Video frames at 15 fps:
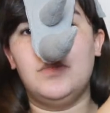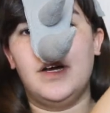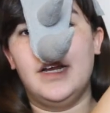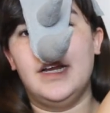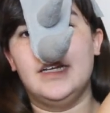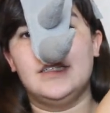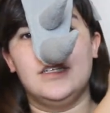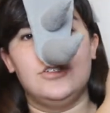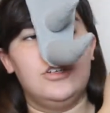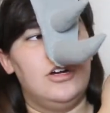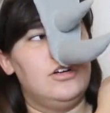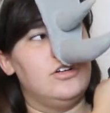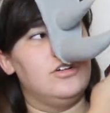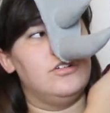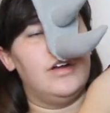but it's a
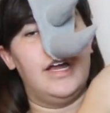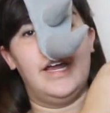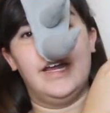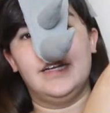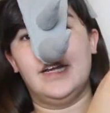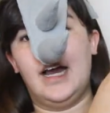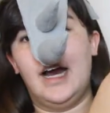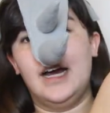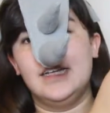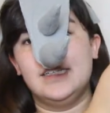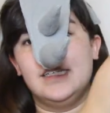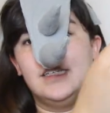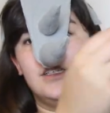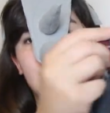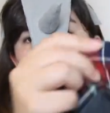darker gray and it
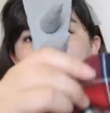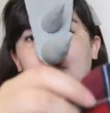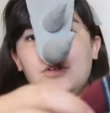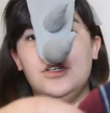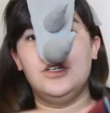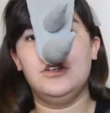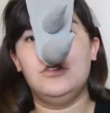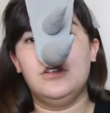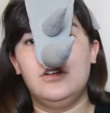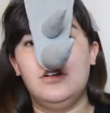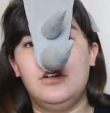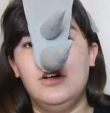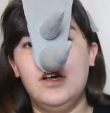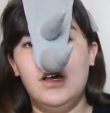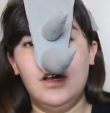has these super cute
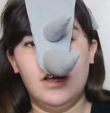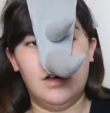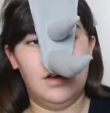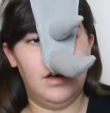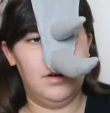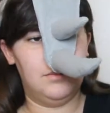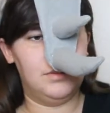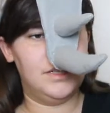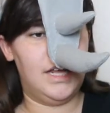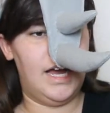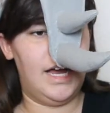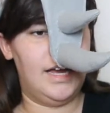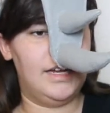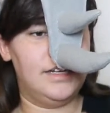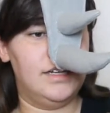little
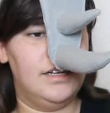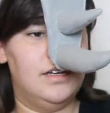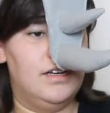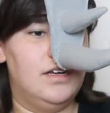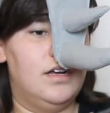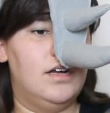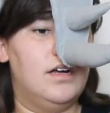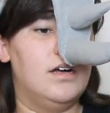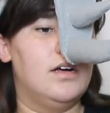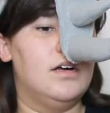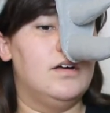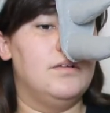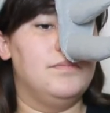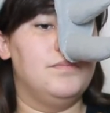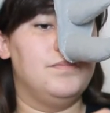plaid
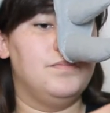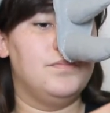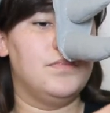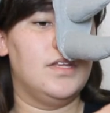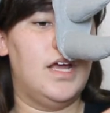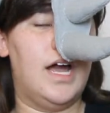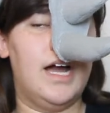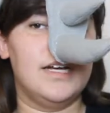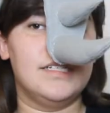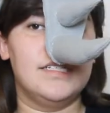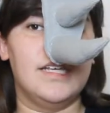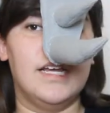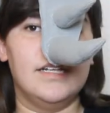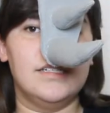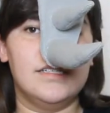
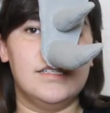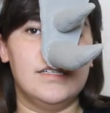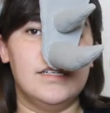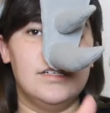accent